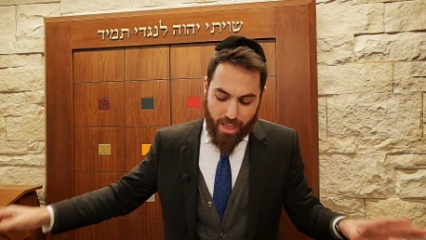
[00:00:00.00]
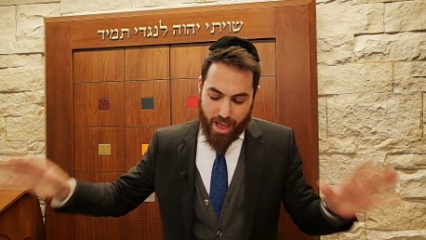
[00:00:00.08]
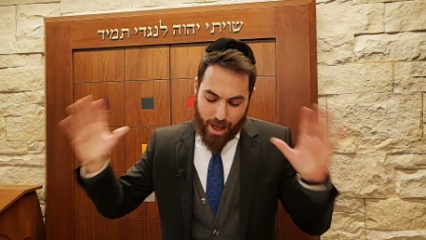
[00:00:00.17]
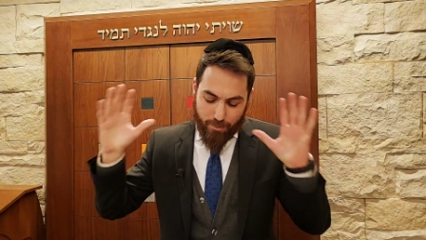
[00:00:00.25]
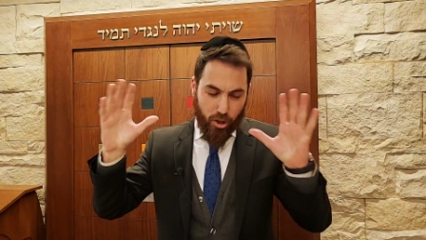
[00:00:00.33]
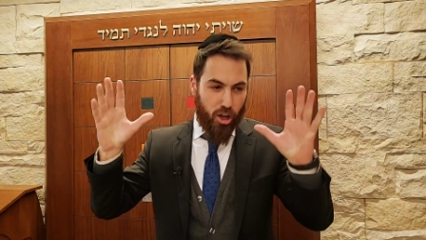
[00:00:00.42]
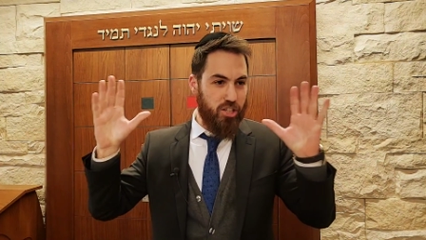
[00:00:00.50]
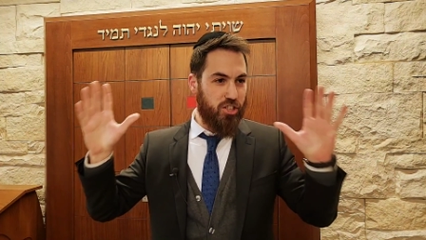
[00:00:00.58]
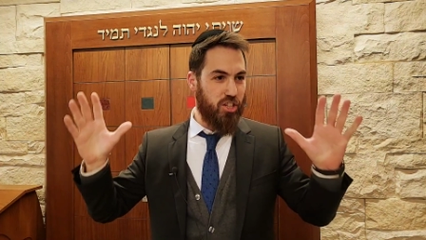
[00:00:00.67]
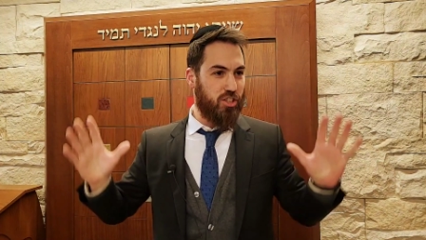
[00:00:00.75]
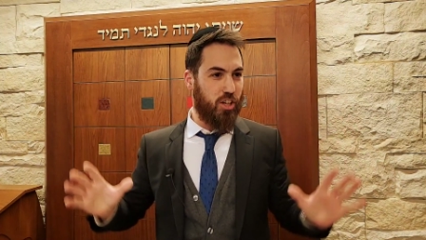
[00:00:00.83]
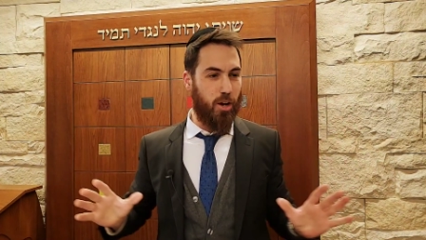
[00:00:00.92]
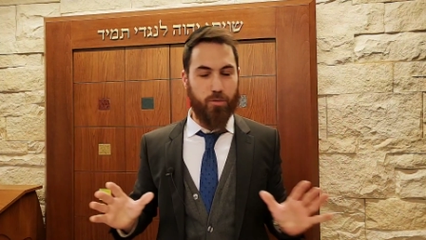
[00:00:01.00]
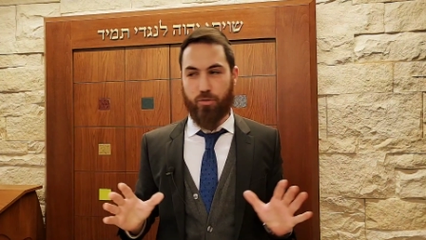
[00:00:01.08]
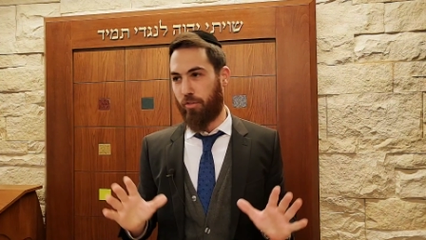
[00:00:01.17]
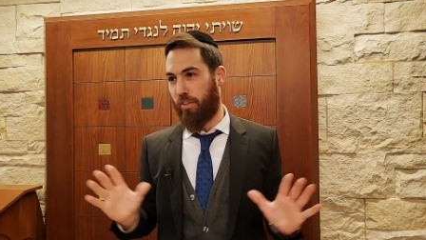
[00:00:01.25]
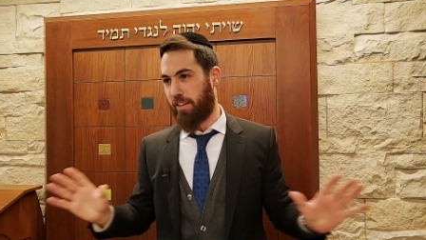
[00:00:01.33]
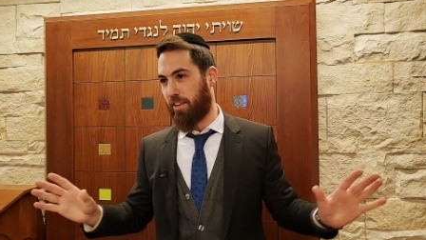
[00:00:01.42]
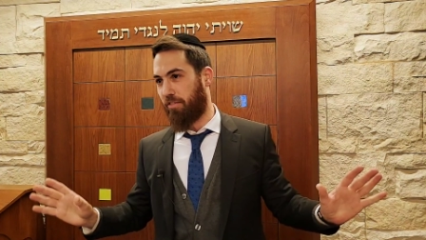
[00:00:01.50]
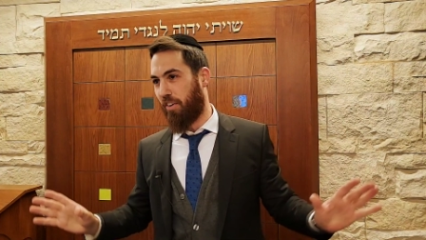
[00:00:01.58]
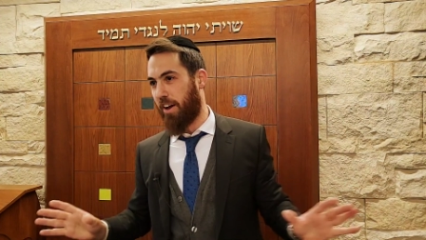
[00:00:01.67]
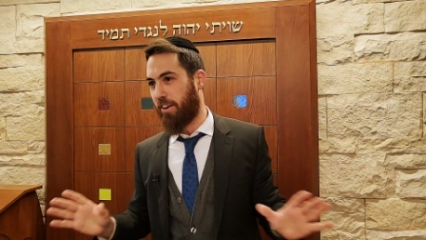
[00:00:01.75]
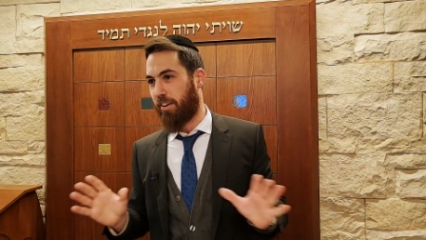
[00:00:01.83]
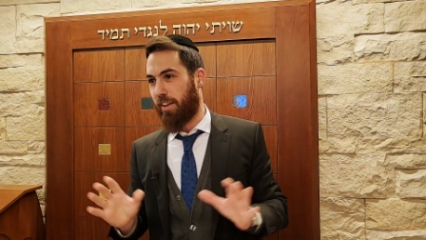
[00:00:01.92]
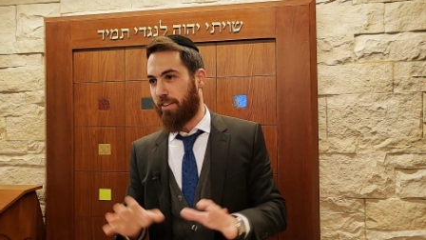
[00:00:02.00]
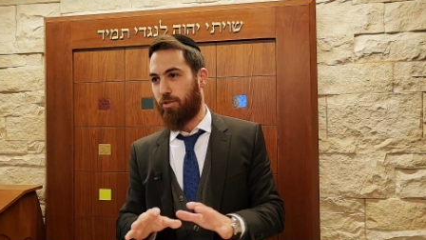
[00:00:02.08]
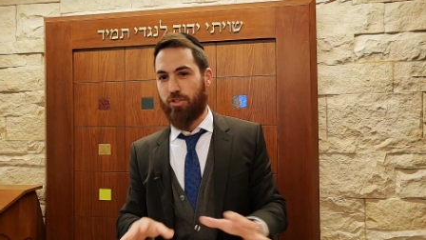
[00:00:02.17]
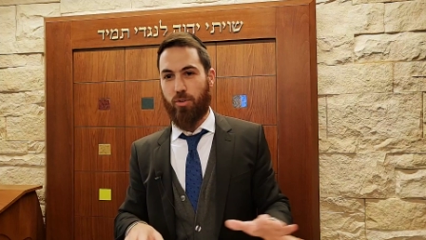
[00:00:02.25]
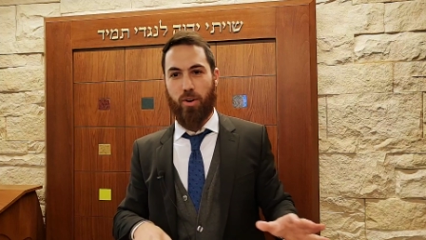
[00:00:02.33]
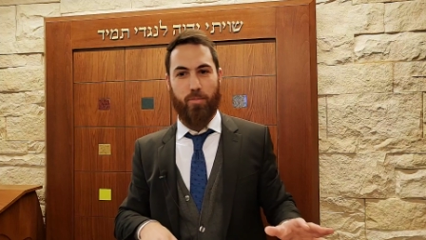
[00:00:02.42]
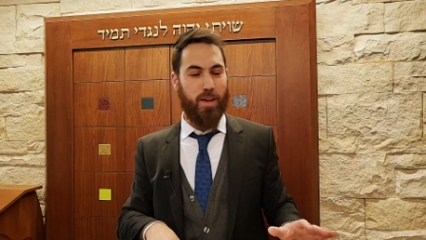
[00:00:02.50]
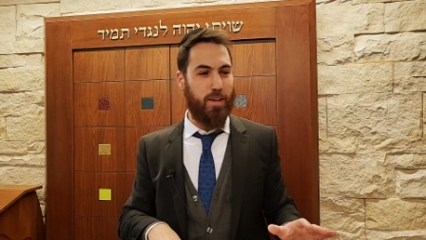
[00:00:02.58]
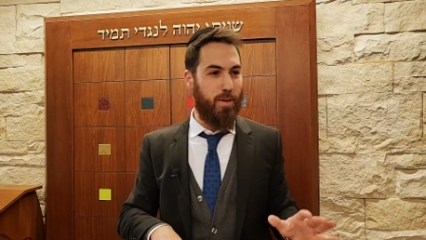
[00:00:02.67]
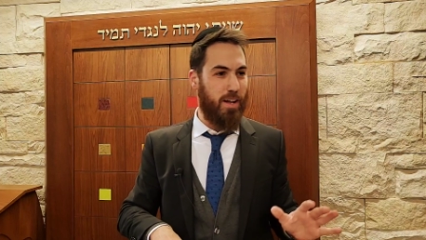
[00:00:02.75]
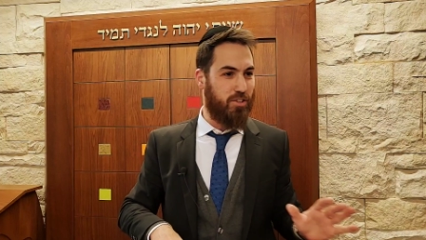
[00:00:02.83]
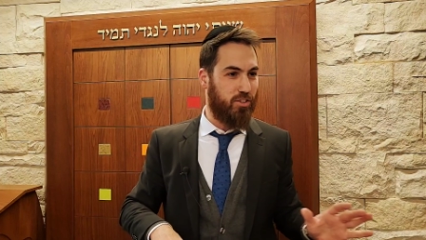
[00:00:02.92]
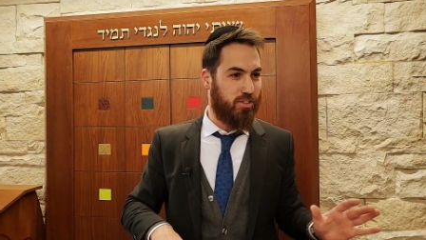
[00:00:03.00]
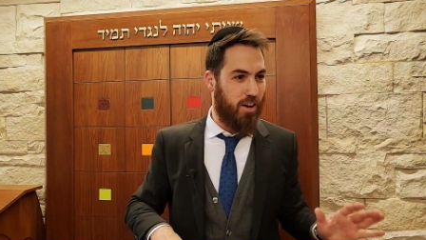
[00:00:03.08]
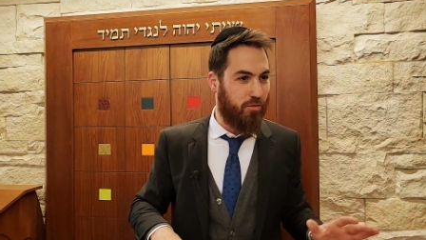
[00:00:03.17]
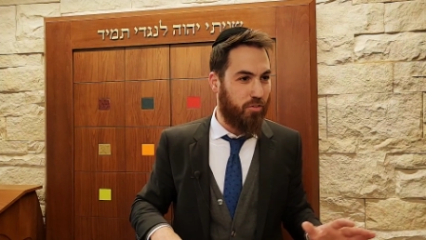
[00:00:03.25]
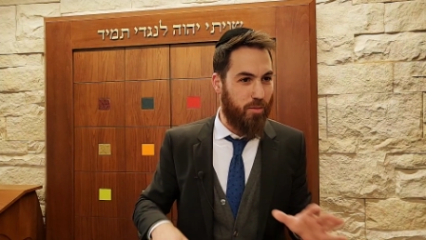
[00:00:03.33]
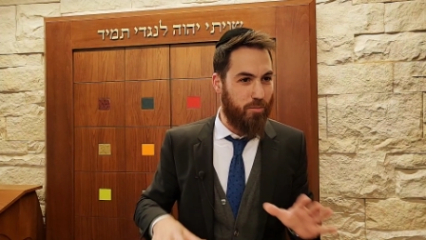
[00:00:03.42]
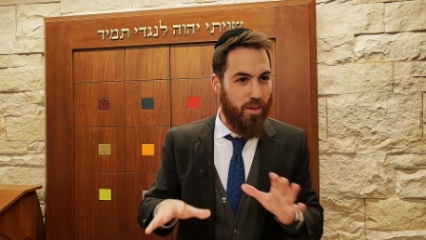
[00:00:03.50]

I'm a It comes from Veitan Feiner. That's usually where my gematrias come from.